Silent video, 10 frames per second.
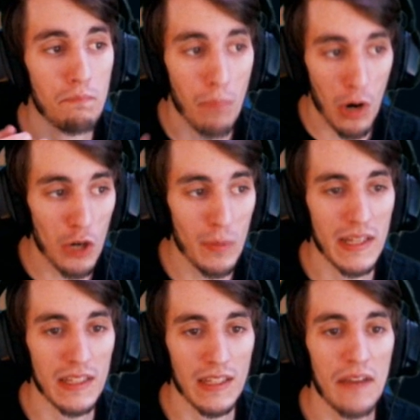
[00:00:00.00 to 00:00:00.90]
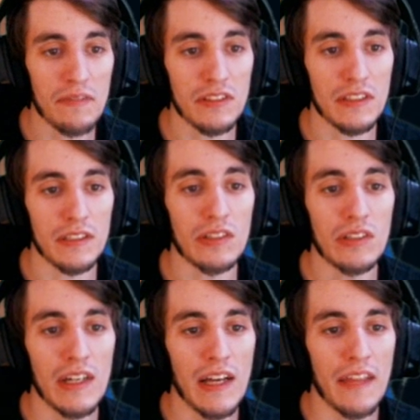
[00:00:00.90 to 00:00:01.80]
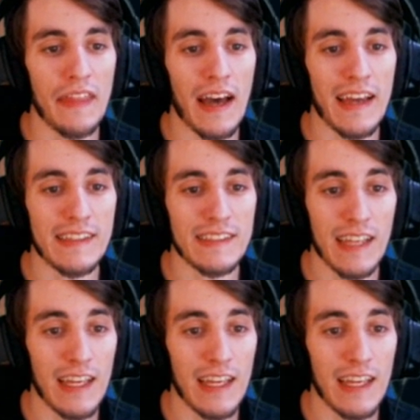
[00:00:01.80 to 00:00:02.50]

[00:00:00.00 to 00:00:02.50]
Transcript: permanent lifesteal that is